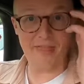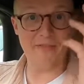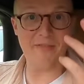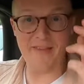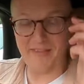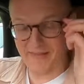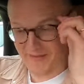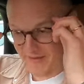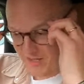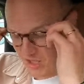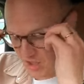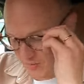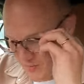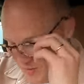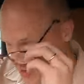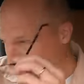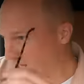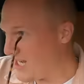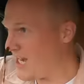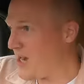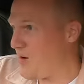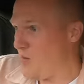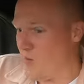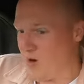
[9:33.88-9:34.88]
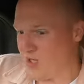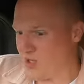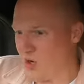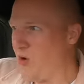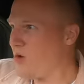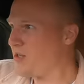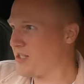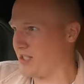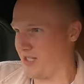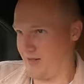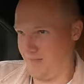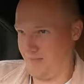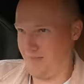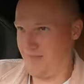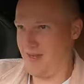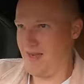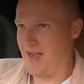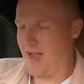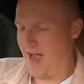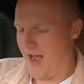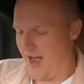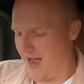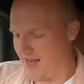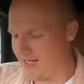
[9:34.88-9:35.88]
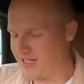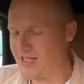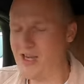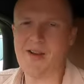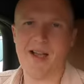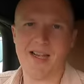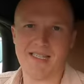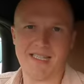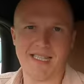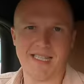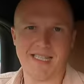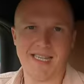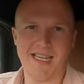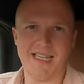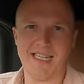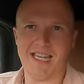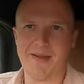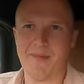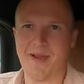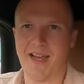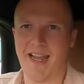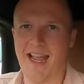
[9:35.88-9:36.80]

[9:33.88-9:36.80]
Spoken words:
the fact that the Shmuseum was awesome. So nice to see Tim and